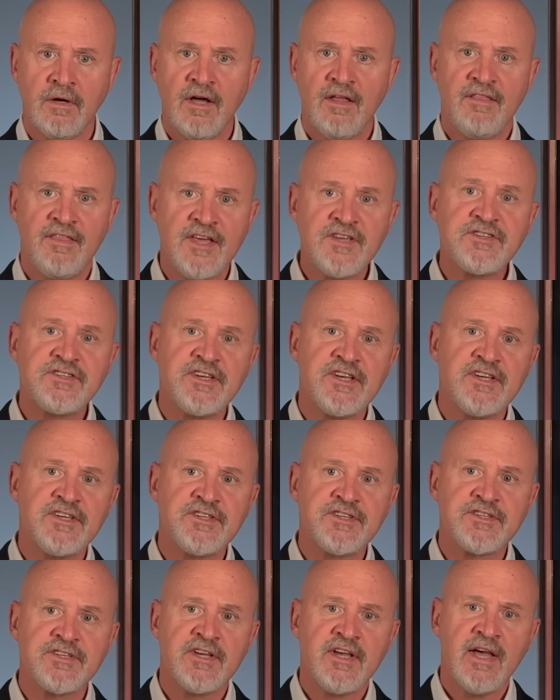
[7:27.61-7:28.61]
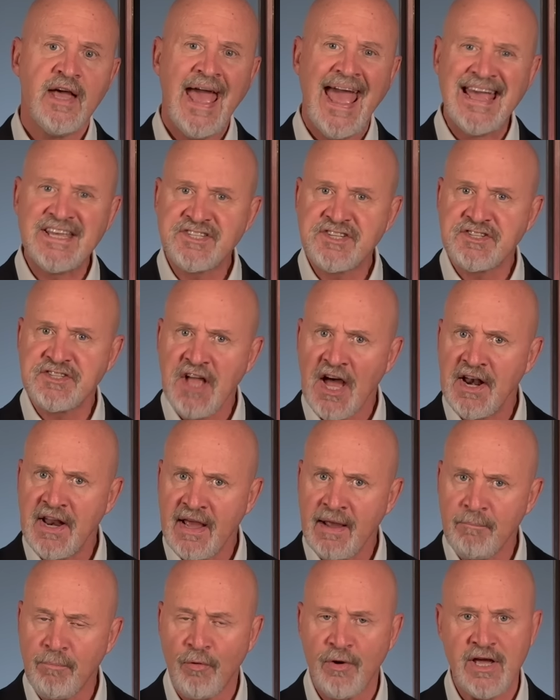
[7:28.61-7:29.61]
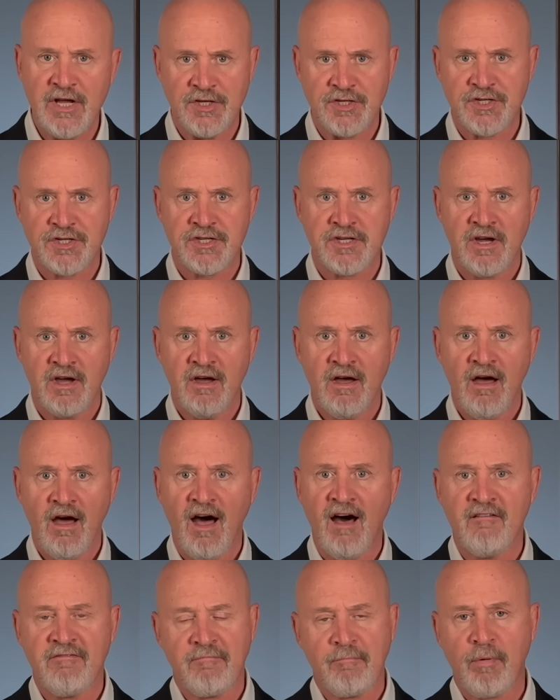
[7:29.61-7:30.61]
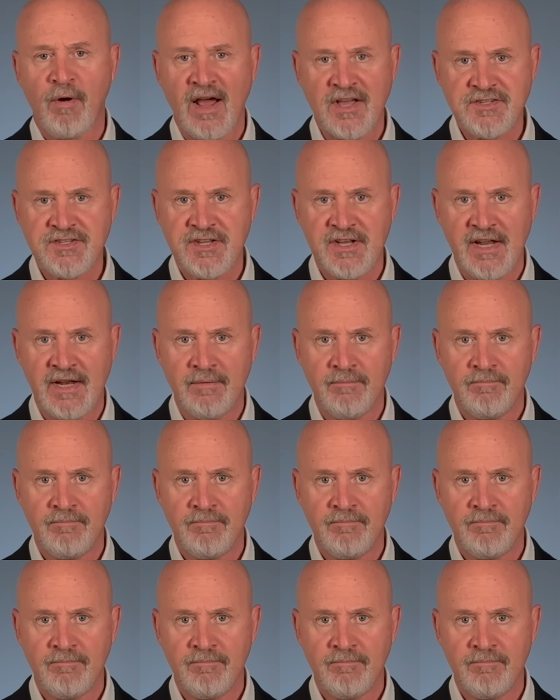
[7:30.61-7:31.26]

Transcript: this is a stunning breach of precedent.